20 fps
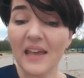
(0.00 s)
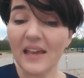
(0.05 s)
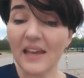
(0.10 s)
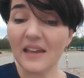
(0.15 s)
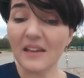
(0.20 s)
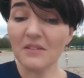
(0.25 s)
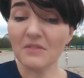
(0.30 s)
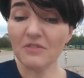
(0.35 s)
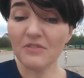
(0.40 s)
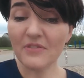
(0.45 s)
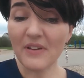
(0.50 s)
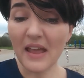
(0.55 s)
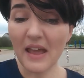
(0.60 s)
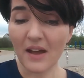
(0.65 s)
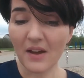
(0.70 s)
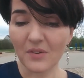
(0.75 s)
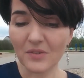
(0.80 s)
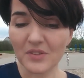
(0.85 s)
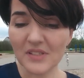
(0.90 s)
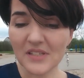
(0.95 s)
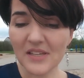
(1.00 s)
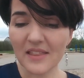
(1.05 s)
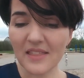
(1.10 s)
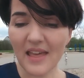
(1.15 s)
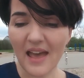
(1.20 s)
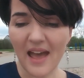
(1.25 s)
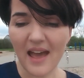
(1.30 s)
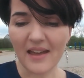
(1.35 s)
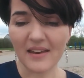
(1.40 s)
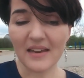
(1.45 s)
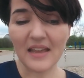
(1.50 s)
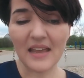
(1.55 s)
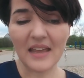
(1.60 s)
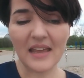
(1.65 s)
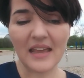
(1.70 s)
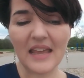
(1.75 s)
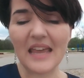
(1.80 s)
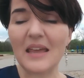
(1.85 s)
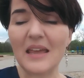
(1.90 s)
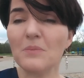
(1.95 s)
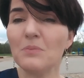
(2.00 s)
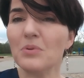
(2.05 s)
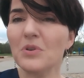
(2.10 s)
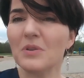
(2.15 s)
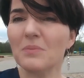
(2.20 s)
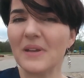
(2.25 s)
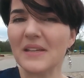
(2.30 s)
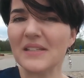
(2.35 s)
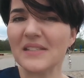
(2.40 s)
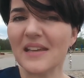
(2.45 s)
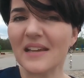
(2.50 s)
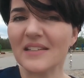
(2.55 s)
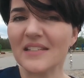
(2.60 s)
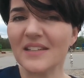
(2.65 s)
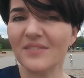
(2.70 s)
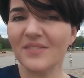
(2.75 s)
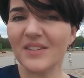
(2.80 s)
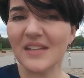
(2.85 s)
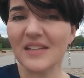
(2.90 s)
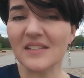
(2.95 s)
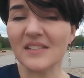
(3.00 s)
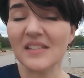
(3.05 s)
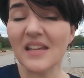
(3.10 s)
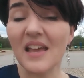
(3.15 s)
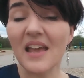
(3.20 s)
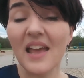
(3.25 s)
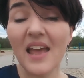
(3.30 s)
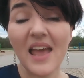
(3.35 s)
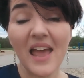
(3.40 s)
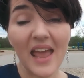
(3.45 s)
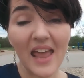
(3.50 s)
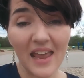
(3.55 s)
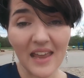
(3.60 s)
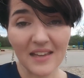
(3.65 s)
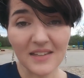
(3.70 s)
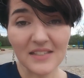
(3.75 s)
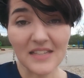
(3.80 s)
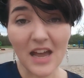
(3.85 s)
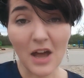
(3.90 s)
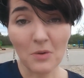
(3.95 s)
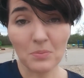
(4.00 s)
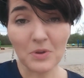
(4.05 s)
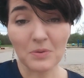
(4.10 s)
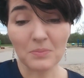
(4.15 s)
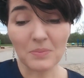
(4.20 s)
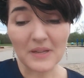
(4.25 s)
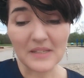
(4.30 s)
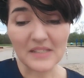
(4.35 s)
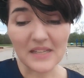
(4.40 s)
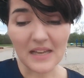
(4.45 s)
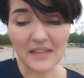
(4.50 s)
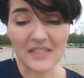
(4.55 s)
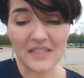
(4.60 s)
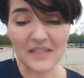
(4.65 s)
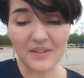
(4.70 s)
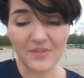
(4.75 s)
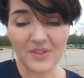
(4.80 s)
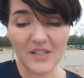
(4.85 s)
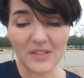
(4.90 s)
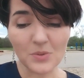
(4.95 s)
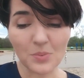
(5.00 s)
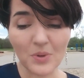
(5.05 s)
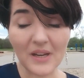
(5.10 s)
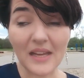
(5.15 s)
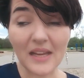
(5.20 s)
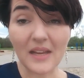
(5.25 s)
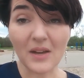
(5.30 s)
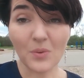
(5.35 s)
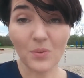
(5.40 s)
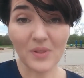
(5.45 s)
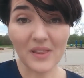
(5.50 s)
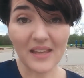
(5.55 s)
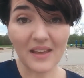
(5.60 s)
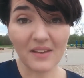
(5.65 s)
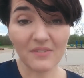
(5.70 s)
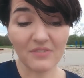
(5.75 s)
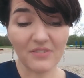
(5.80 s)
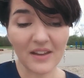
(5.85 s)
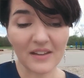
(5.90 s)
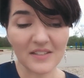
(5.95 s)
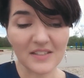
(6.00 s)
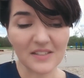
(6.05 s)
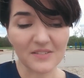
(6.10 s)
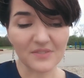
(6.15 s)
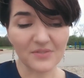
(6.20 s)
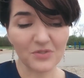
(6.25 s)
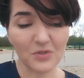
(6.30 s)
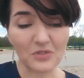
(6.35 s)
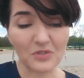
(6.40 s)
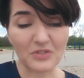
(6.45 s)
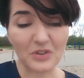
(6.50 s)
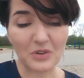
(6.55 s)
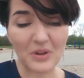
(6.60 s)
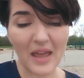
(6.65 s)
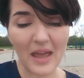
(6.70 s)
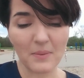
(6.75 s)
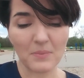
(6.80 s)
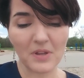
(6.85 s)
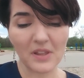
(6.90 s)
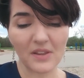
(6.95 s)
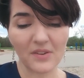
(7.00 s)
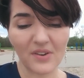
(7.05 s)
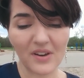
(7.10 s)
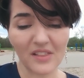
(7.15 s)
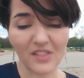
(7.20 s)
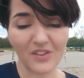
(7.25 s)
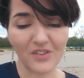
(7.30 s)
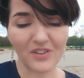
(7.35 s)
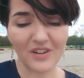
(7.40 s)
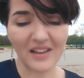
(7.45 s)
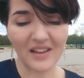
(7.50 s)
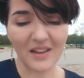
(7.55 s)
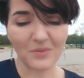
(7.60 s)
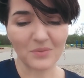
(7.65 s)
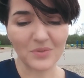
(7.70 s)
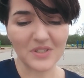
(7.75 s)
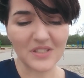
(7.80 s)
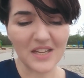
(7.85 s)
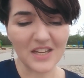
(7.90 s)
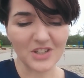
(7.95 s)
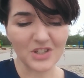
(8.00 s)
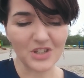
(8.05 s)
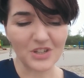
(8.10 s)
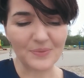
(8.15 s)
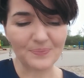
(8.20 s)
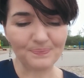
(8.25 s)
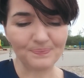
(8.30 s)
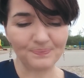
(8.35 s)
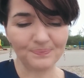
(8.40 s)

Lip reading: It found that input-based activities and output-based activities were equally effective for vocabulary learning and retention.